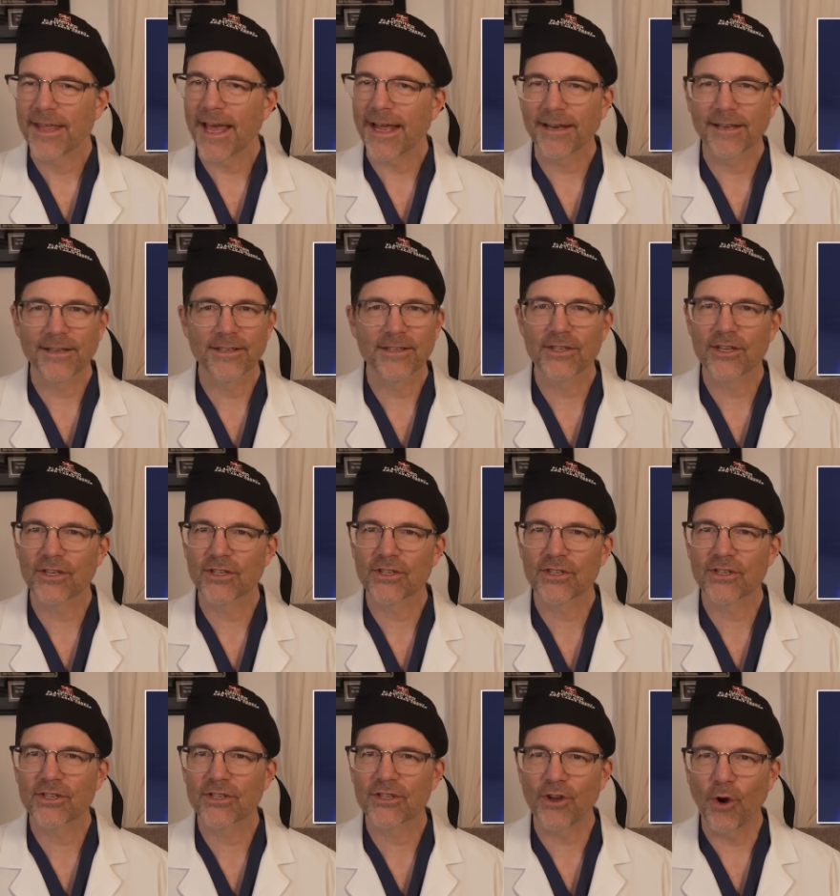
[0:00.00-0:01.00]
That is
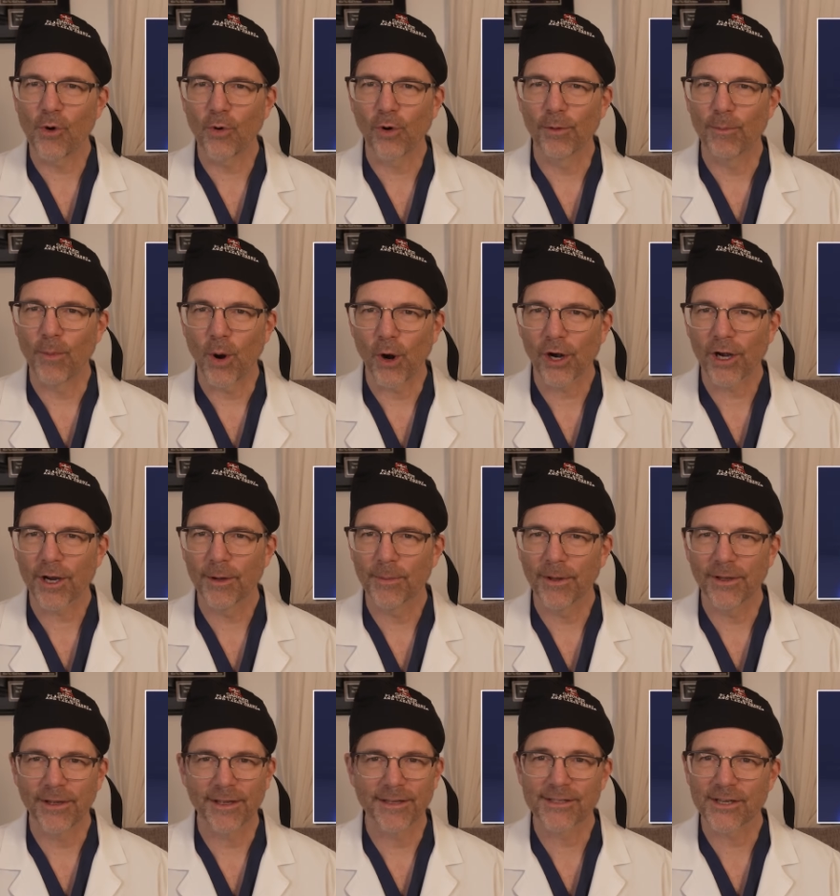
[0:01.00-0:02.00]
just so
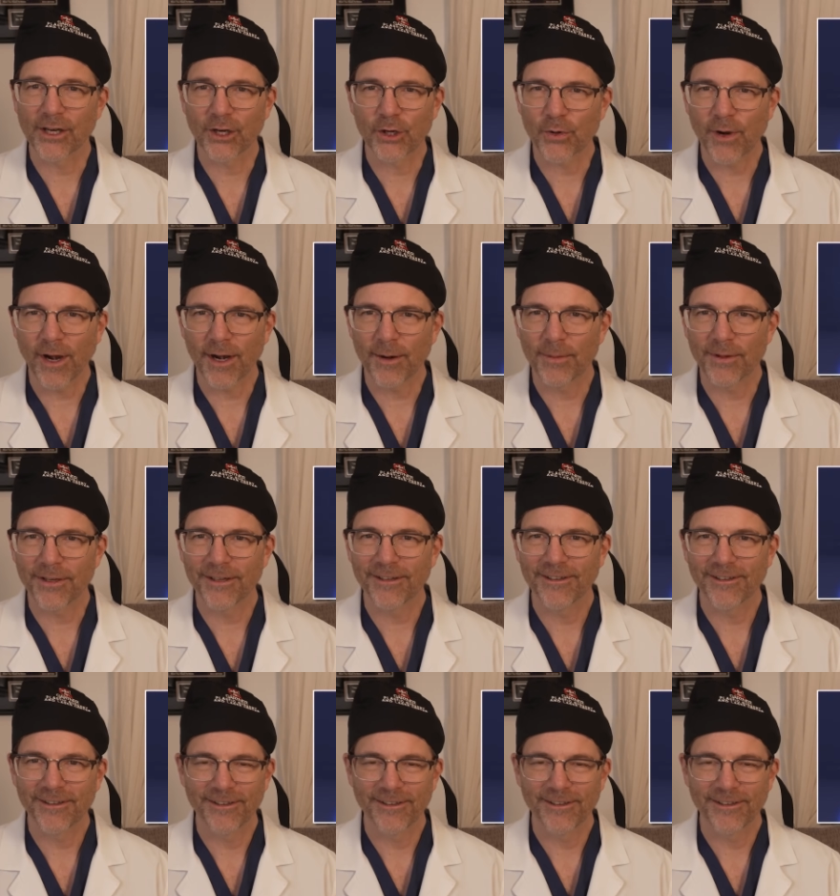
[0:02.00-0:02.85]
remarkable, it's incredible.